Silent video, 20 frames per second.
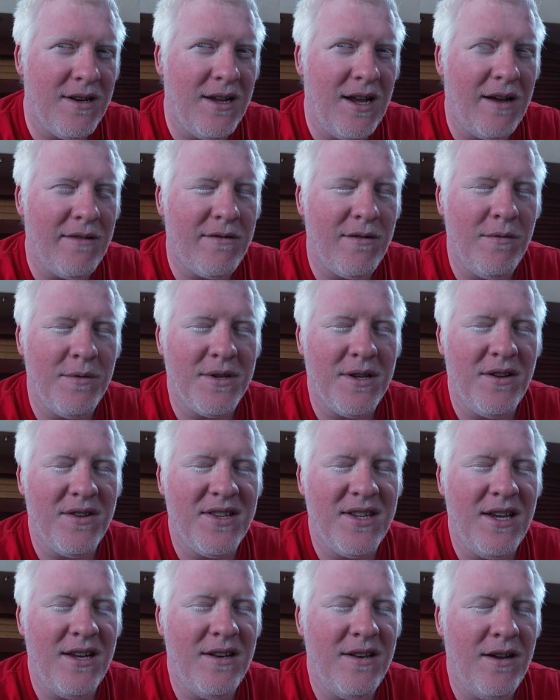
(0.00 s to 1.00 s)
it was all
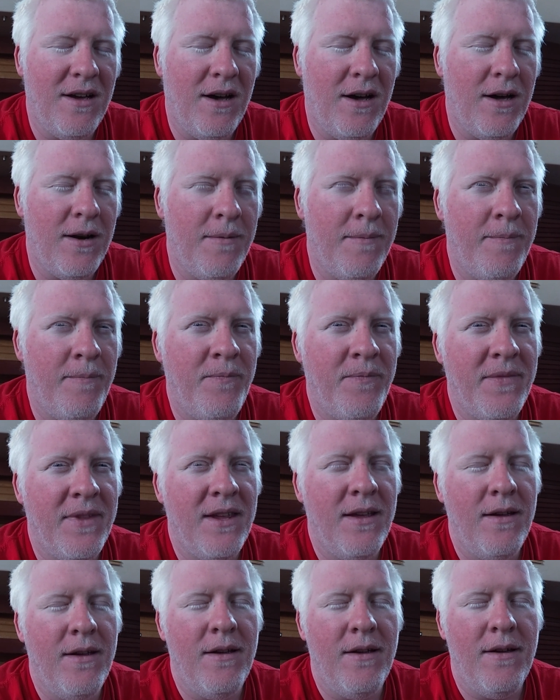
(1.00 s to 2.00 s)
said and done,
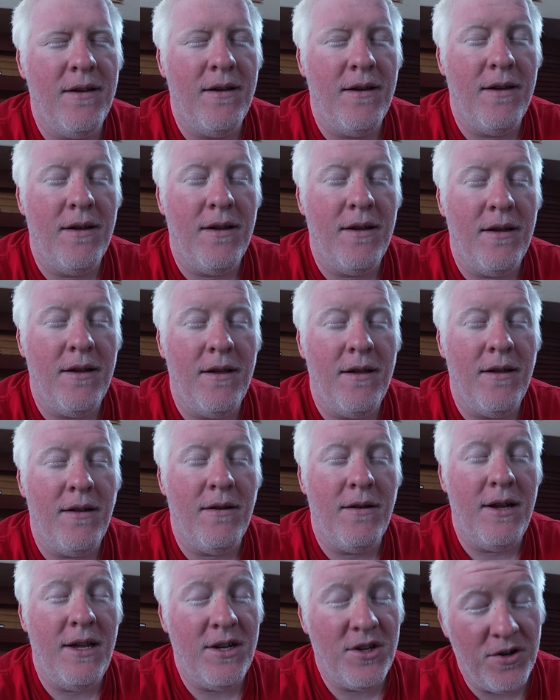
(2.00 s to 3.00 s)

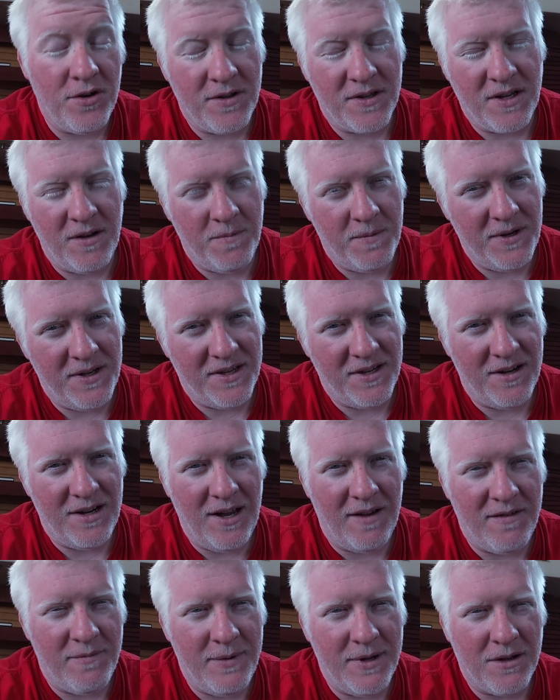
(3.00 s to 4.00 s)
insurance companies didn't
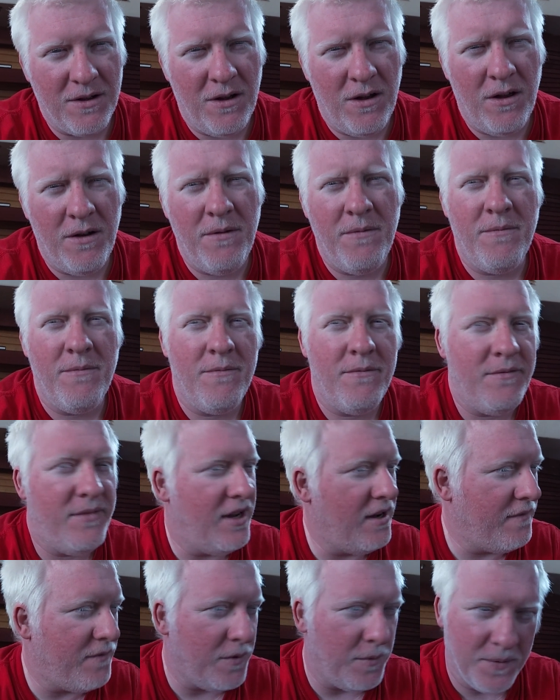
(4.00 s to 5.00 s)
have to be called.
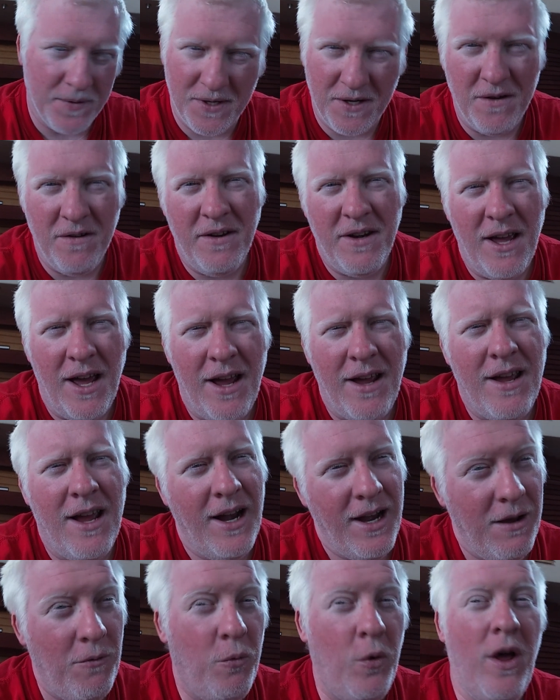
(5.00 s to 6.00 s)
Therefore, it was a good day.
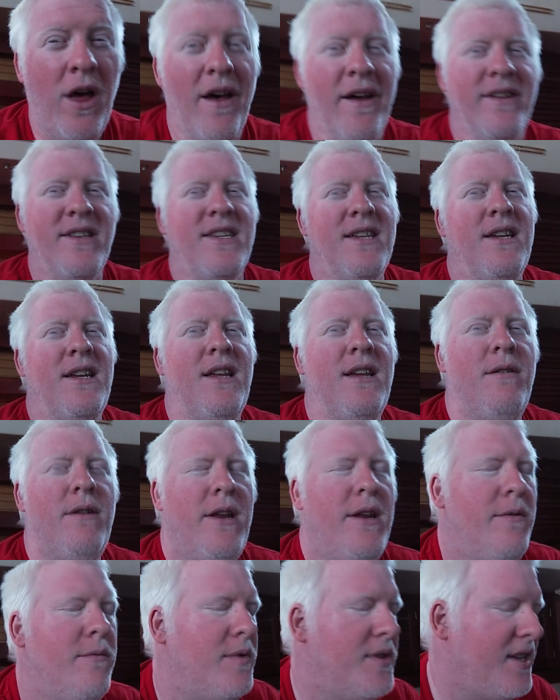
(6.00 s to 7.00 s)
And it was.
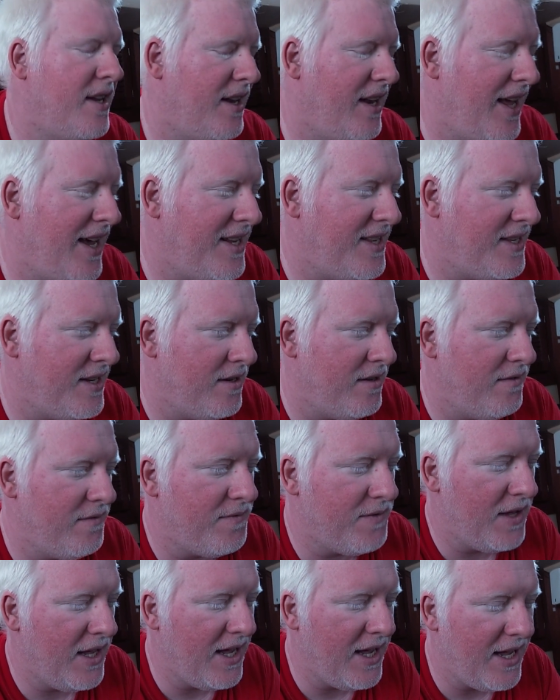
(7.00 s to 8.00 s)
It was a lesson
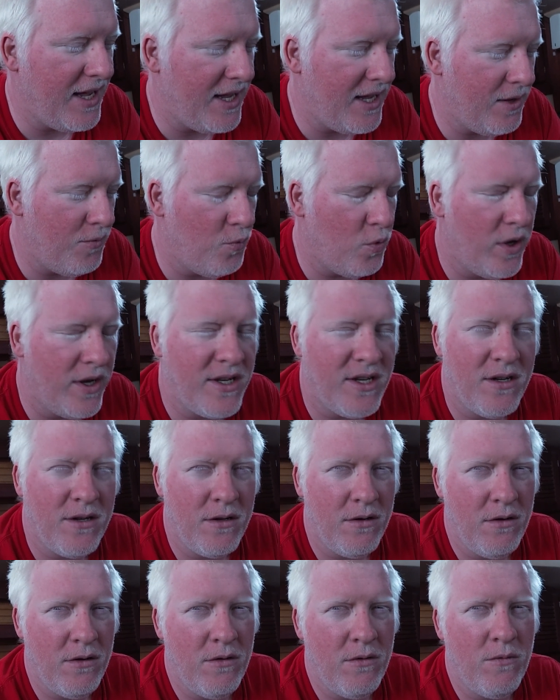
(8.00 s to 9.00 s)
of, hey, what to
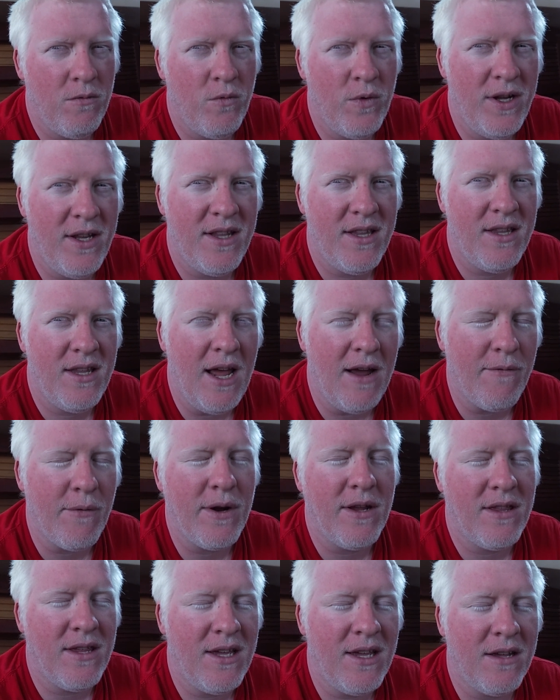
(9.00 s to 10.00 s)
do when
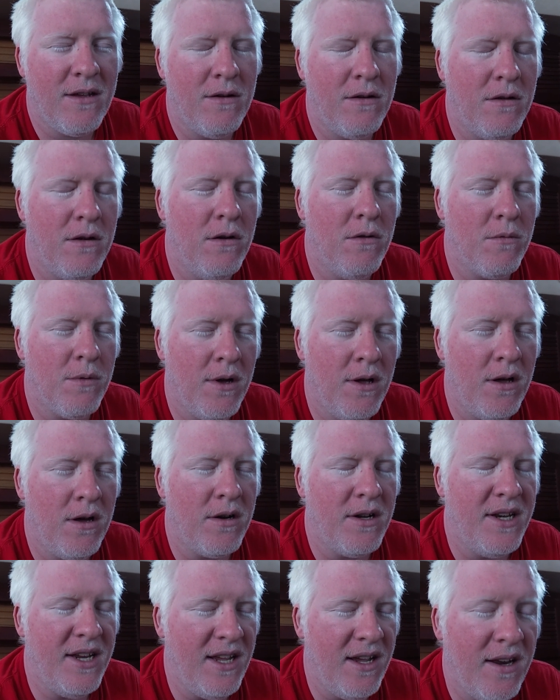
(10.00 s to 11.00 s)
everything could go
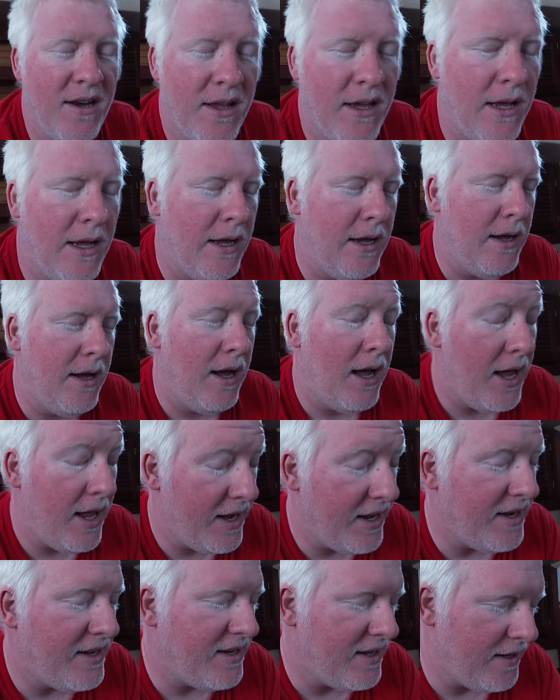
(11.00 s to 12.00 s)
wrong did.
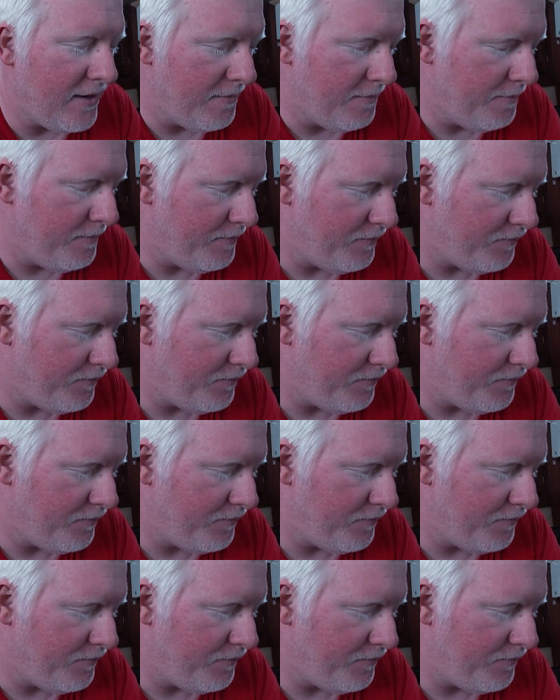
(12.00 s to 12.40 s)
And it did.